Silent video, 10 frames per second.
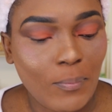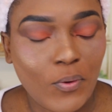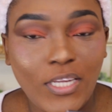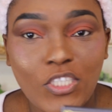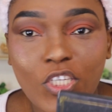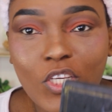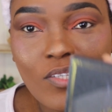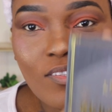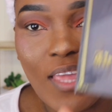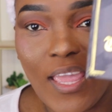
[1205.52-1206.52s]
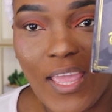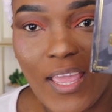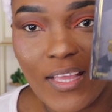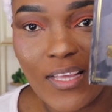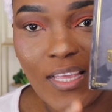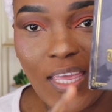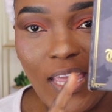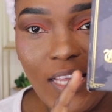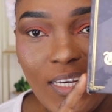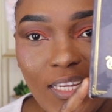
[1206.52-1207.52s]
I'm going to use the
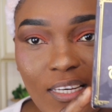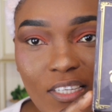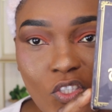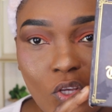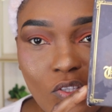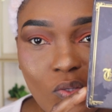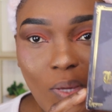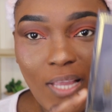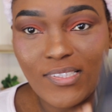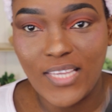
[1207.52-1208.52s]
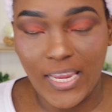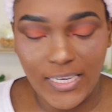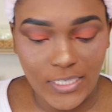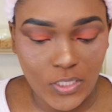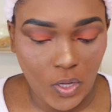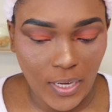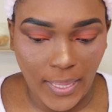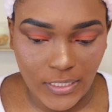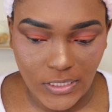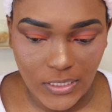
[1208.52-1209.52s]
K-Lip Sosu X K-Lip
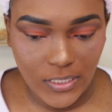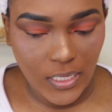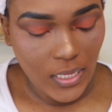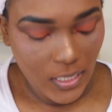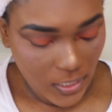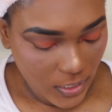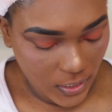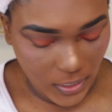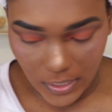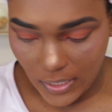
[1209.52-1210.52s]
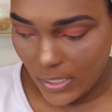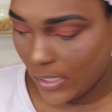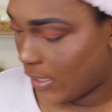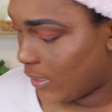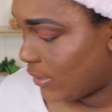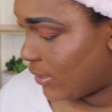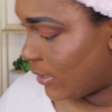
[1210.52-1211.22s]
collection, and